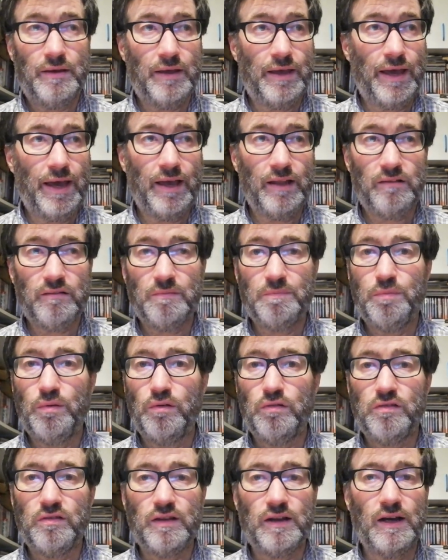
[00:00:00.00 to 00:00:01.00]
cat
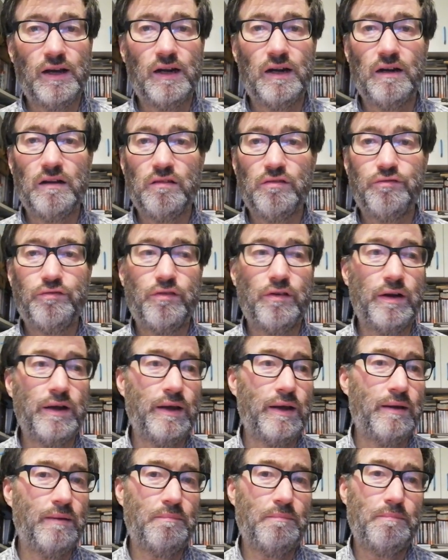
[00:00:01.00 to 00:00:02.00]
postcards
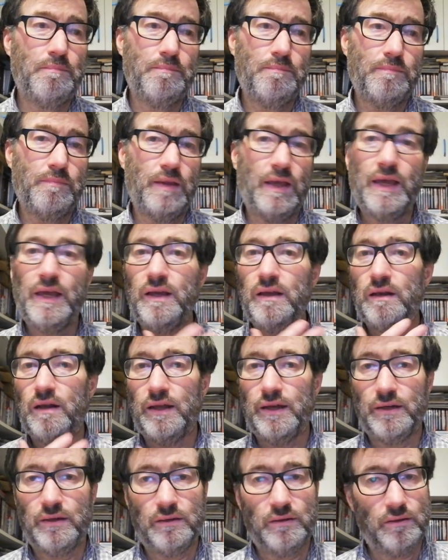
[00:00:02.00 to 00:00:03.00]
from
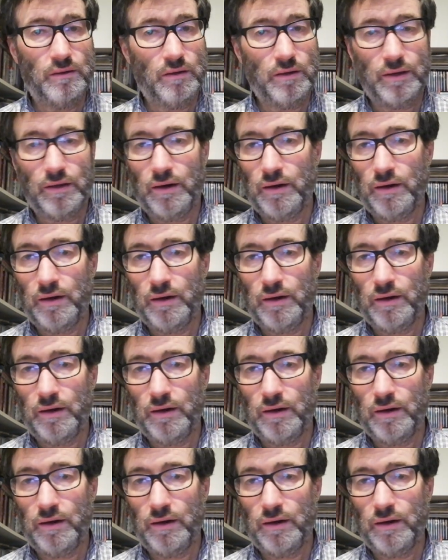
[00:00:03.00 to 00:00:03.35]
England,